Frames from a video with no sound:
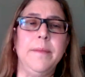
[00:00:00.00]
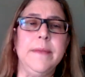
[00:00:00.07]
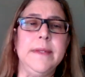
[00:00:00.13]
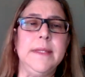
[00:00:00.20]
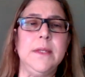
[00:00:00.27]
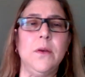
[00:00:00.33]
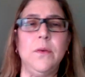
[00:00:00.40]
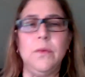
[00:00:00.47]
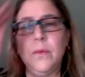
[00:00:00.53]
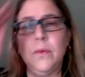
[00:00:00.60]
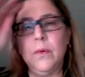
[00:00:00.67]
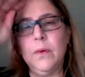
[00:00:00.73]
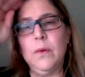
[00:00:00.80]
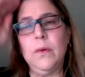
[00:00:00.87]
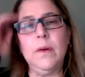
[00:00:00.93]
so
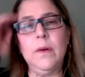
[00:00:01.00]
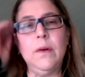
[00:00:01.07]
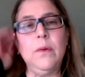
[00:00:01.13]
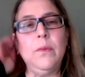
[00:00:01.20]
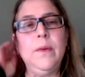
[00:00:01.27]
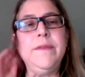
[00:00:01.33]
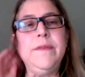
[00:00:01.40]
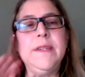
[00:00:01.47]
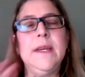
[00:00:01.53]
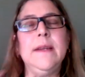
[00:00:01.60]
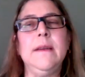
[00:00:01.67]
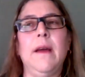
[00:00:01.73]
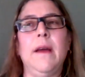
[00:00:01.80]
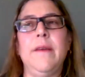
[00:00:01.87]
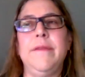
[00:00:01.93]
we've
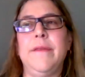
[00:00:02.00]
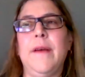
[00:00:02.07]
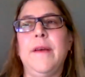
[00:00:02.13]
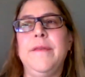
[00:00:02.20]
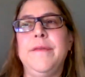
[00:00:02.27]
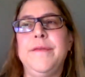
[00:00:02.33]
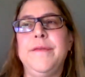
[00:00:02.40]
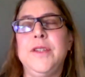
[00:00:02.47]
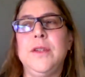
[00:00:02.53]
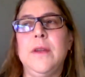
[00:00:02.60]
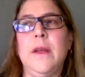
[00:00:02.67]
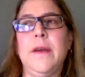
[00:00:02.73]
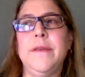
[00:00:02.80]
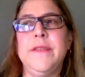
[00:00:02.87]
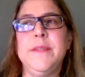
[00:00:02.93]
done,
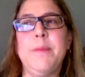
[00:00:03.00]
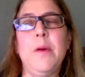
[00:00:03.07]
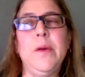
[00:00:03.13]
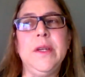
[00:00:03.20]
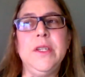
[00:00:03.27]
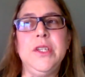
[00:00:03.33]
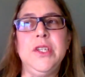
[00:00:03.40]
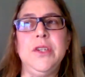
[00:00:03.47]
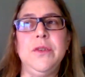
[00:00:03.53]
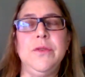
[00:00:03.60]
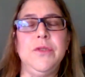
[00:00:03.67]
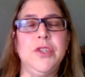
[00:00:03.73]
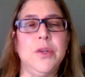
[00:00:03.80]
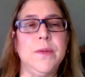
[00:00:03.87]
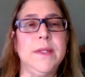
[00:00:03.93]
I've spoken to
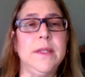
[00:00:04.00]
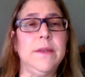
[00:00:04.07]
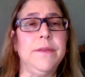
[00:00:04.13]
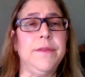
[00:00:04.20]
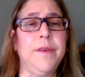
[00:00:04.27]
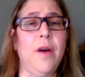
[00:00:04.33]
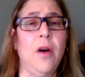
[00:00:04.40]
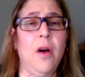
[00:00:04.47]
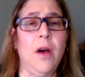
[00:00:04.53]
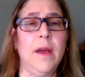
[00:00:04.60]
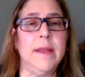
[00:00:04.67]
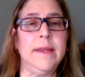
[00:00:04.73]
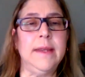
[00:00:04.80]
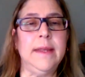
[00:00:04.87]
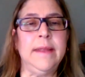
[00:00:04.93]
Joseph
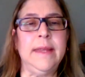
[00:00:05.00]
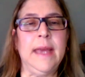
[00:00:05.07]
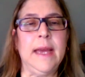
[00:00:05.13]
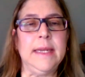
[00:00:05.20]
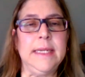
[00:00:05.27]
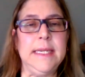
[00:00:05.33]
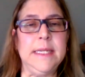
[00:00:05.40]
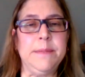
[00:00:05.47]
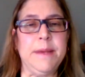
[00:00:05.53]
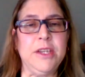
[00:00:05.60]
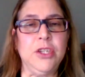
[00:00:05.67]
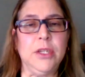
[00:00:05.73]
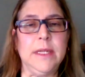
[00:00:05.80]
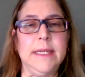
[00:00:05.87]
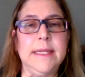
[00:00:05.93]
on, the IT
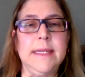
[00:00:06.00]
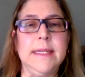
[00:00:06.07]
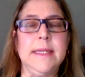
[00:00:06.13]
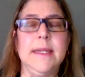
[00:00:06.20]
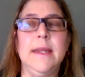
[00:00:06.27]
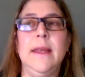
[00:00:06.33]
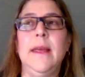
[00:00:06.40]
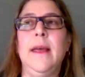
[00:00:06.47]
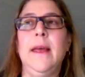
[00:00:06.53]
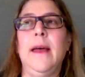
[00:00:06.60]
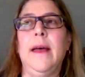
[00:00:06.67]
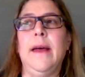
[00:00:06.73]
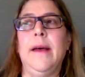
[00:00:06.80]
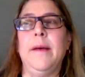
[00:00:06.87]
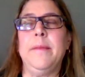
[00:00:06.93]
specialist
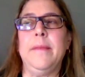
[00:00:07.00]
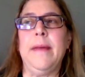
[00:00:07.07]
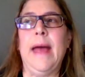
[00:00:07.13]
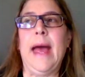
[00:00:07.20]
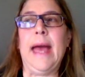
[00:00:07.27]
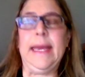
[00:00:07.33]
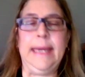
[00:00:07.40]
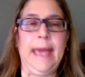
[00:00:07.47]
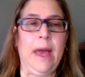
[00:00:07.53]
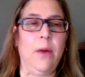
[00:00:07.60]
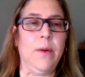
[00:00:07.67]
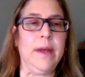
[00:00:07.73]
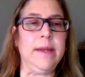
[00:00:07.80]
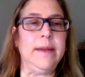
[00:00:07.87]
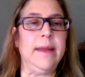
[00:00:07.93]
at
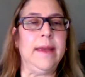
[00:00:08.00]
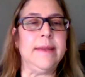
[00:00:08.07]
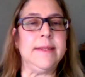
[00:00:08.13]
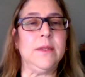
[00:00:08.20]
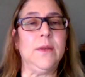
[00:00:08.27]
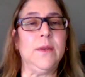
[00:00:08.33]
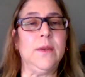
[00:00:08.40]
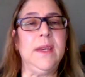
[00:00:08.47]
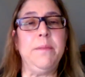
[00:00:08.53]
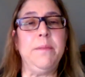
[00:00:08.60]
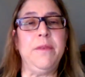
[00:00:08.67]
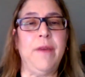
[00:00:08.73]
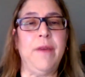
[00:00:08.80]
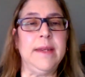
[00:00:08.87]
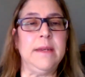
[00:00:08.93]
Gowan, and so he
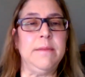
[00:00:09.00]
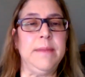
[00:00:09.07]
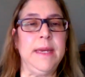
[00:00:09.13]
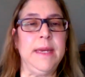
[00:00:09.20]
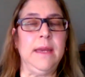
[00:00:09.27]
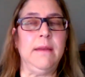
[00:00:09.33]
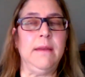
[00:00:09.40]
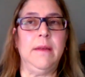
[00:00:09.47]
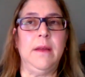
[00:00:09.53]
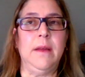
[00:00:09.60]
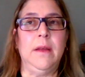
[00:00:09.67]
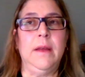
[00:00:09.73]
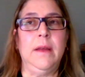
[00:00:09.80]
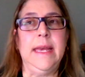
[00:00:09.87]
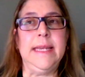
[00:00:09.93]
provided me
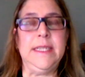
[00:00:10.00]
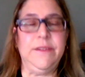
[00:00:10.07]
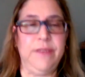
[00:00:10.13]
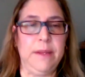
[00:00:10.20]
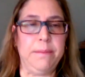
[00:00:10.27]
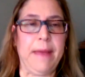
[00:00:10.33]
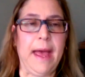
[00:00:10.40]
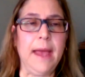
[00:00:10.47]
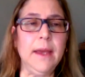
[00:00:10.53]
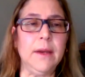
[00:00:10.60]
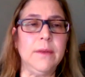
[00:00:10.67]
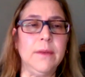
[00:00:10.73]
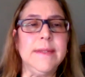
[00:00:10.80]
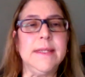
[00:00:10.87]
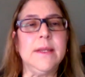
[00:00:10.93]
his feedback.
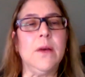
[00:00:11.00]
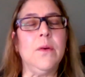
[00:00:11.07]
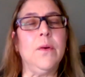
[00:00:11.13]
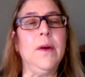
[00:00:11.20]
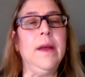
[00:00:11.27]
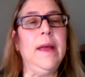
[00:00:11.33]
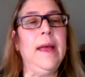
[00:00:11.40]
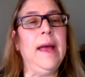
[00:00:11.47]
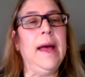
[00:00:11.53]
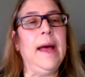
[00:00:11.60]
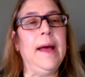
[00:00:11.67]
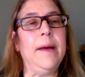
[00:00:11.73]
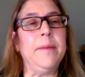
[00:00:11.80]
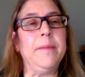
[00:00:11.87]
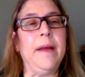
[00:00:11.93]
So
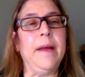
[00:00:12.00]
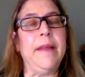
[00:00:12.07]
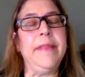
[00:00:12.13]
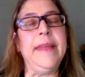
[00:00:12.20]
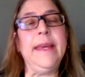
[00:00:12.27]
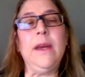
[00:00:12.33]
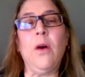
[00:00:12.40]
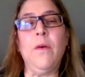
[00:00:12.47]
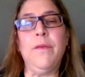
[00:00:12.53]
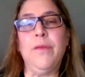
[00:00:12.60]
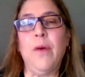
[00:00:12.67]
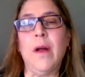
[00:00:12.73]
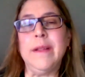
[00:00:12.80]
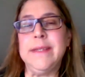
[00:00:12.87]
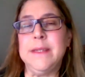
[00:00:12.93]
I think
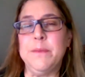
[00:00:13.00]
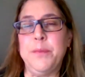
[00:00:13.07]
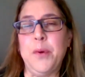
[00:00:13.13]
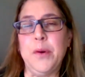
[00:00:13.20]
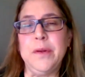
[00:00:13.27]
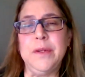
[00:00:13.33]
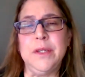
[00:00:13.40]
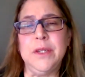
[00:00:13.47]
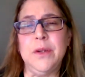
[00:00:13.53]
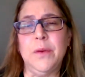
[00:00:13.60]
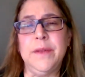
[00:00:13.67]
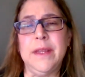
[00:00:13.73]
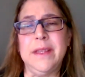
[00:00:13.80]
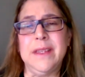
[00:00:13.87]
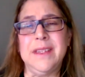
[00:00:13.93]
overall it's important to note
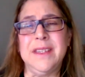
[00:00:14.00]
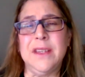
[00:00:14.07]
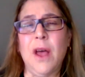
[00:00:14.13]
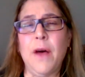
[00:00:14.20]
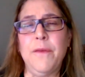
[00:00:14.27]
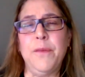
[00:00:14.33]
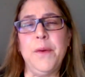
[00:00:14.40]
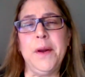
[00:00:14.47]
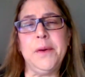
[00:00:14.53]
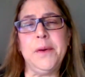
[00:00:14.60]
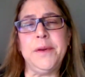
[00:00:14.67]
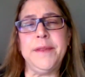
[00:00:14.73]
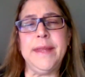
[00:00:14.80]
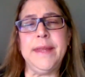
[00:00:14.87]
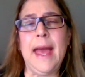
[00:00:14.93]
that the software
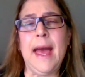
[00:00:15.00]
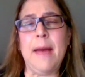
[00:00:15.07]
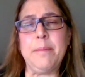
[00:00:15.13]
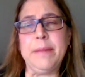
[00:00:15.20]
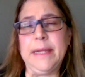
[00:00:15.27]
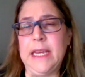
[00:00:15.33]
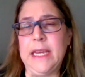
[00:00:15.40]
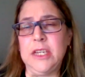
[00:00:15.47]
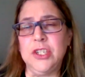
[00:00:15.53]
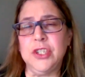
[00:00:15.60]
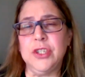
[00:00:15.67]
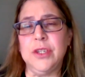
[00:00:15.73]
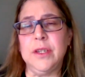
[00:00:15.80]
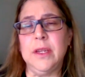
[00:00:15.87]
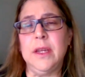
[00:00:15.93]
or the
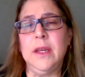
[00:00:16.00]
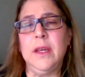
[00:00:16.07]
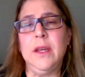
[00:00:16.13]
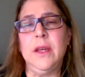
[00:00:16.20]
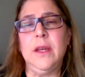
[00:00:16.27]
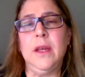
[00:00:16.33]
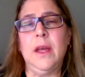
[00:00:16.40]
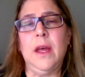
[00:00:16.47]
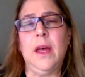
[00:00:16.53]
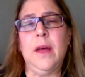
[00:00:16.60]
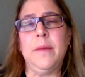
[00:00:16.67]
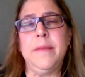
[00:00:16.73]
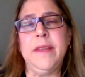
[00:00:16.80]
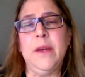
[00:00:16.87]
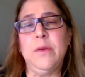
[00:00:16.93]
application
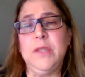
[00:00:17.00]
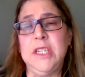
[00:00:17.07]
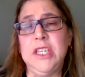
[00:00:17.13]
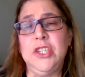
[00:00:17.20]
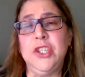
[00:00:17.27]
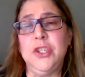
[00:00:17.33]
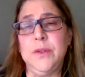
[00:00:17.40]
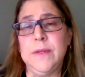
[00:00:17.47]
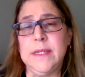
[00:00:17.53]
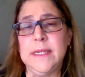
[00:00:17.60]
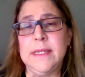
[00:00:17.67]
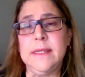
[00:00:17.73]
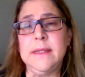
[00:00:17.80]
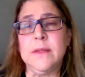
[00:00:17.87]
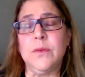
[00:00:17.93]
the OT
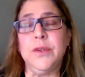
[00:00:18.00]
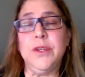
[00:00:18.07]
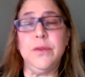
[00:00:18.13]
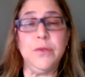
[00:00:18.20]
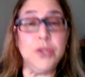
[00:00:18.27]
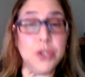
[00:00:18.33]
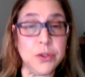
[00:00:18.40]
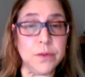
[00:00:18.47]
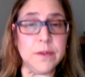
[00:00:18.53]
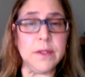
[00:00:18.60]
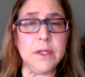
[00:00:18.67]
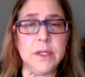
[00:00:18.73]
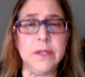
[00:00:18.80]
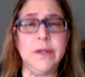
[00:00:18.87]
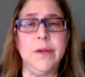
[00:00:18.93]
chooses or you choose
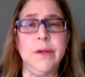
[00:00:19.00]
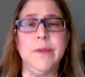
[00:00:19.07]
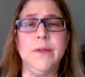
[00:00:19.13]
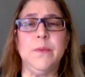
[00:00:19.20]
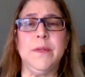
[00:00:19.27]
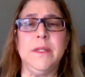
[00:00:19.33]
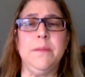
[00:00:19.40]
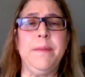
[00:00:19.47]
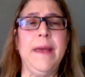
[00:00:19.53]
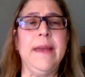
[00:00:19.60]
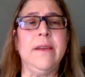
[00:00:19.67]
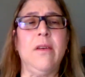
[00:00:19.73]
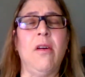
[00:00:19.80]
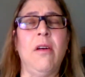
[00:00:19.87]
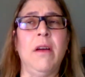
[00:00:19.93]
to use will
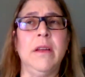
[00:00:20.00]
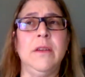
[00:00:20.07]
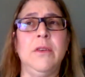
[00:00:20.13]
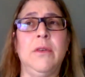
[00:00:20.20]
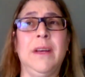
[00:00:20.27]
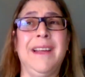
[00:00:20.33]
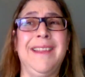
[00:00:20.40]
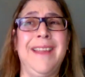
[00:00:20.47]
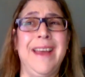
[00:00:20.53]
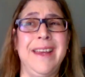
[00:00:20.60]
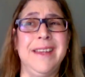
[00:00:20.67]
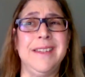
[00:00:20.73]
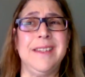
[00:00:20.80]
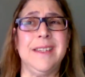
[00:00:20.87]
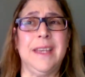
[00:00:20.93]
depend on your
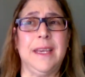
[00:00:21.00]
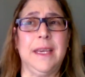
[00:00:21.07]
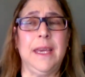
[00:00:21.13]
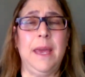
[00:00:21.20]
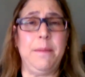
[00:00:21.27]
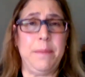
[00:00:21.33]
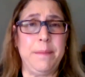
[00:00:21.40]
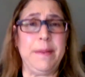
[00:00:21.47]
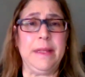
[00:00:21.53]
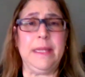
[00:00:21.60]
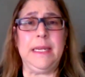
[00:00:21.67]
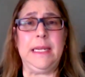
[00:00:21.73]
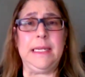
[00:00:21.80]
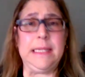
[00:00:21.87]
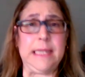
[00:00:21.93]
client's
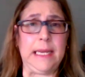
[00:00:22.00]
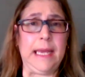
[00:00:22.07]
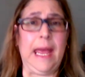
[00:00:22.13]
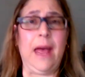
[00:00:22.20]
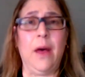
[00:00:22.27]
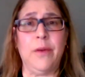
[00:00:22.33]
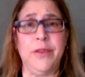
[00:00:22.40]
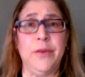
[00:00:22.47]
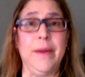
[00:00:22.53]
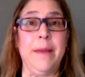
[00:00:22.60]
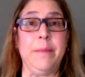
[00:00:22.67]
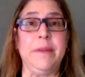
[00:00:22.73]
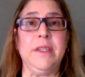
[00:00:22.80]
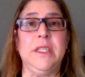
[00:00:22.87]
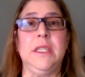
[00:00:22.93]
capabilities, like how they're
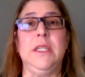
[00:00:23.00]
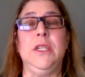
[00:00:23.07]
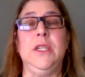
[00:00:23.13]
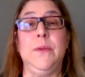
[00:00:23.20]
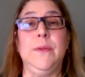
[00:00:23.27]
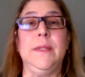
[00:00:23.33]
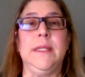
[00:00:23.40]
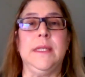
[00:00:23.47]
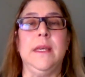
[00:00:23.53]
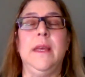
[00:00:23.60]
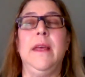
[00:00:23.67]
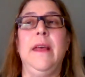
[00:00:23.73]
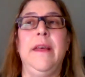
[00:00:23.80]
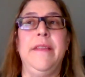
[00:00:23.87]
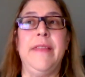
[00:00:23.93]
able to use
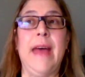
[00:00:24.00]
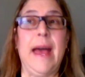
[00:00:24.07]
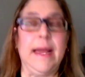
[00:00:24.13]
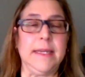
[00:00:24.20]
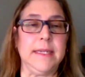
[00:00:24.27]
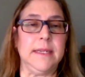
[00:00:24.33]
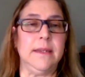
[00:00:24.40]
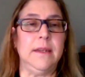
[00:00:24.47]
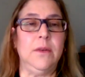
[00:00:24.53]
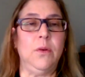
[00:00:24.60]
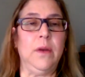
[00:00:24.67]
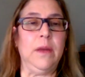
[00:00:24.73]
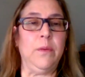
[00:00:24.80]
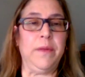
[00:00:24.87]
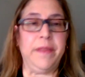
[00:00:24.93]
that
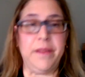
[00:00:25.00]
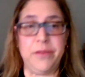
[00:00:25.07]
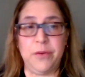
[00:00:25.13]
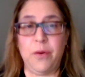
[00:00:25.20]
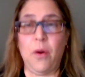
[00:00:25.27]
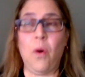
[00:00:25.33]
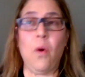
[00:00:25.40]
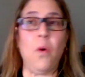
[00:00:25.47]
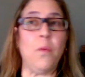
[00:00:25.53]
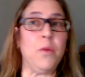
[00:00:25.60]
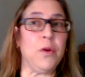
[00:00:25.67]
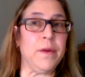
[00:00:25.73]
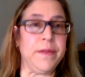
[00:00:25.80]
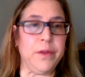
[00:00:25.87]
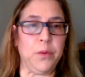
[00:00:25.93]
within their home
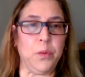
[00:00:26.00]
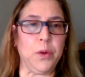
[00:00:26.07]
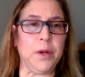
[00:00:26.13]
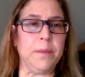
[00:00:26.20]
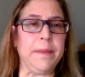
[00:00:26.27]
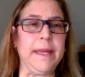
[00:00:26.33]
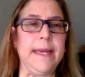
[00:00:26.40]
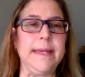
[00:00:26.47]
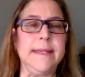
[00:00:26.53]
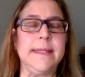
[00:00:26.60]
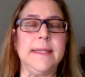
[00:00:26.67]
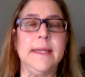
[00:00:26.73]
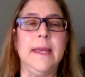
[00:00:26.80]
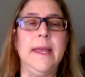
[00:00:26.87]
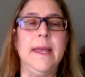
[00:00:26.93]
or in their workplace.